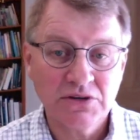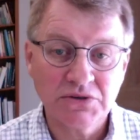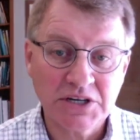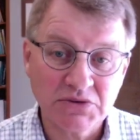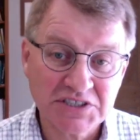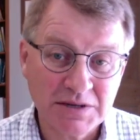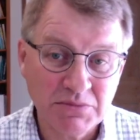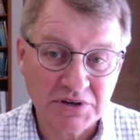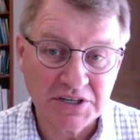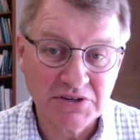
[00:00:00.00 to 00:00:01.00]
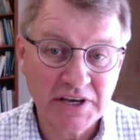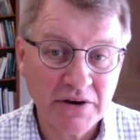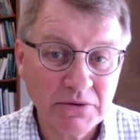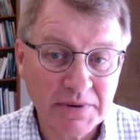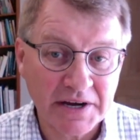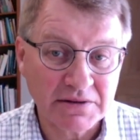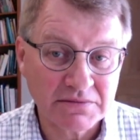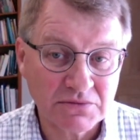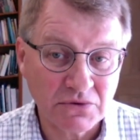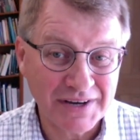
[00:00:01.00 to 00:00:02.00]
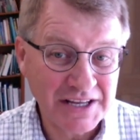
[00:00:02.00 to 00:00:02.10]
you know, or somebody you care about, or